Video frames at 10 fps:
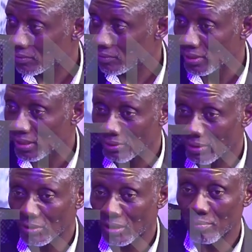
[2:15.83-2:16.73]
where
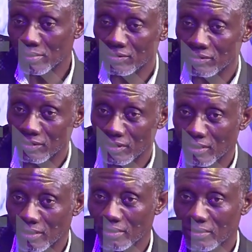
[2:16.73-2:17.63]
I met this,
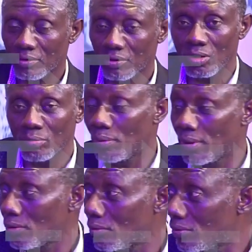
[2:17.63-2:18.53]

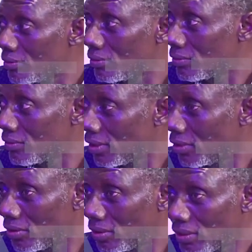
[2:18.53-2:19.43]
Gubeyagu and
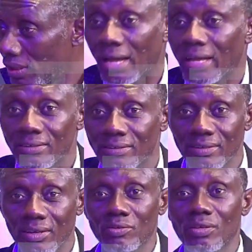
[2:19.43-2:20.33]
all that. And
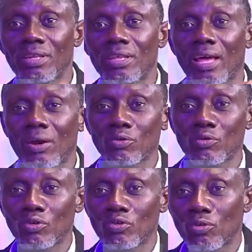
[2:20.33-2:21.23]
there was a day I was
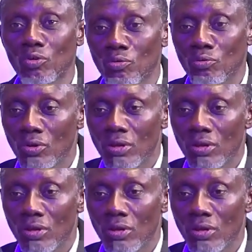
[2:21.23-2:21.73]
going to Olu.